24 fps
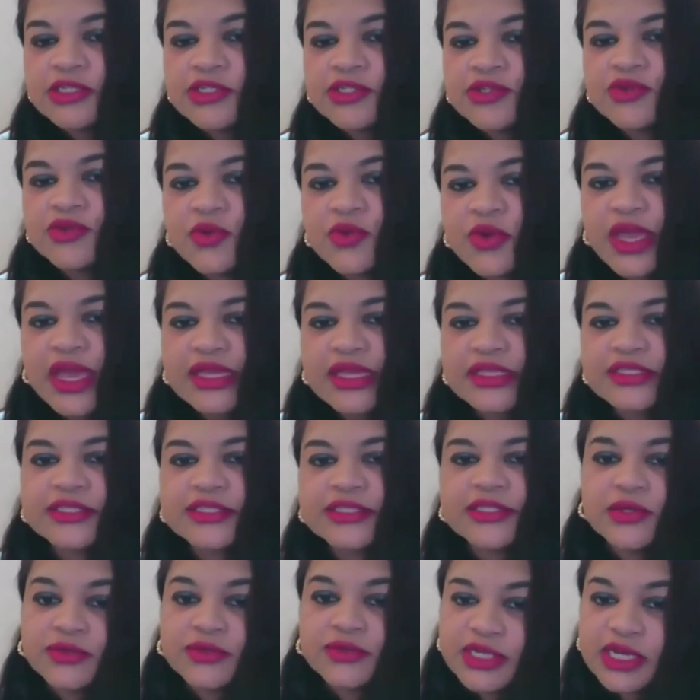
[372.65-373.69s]
to a
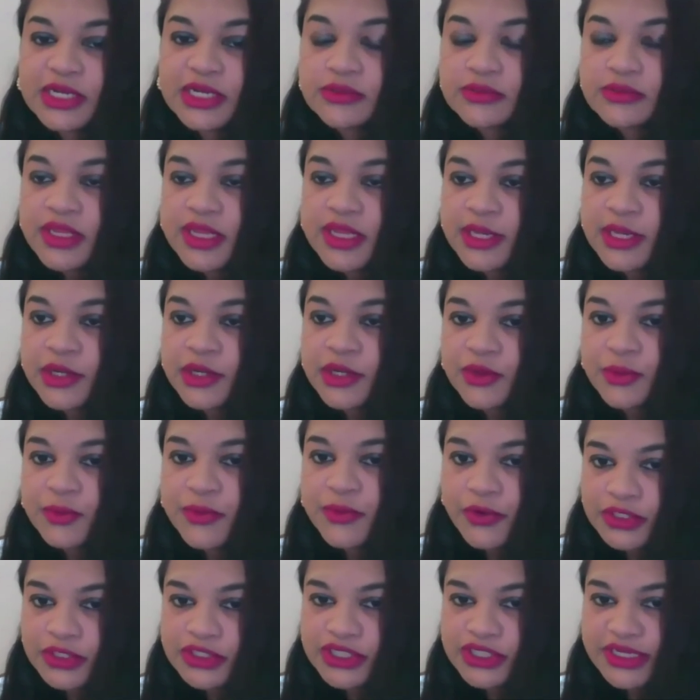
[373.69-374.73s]
slowdown in new
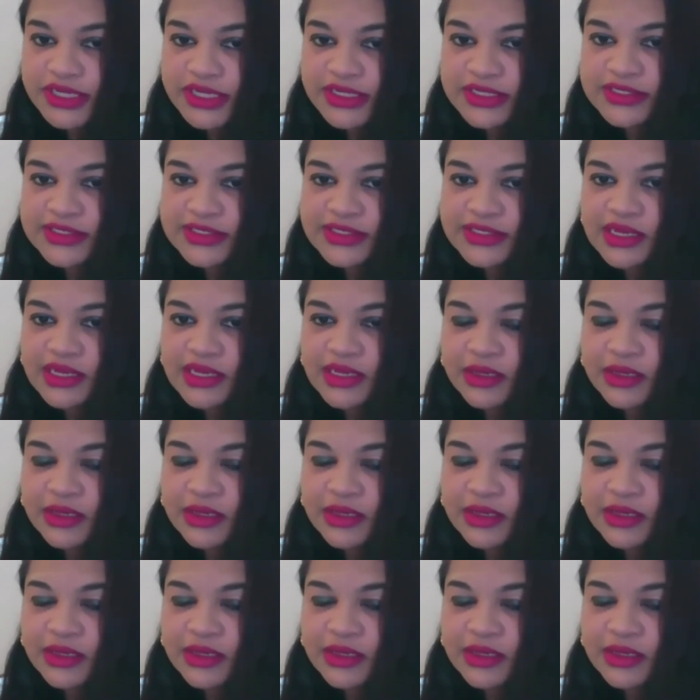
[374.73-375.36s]
projects'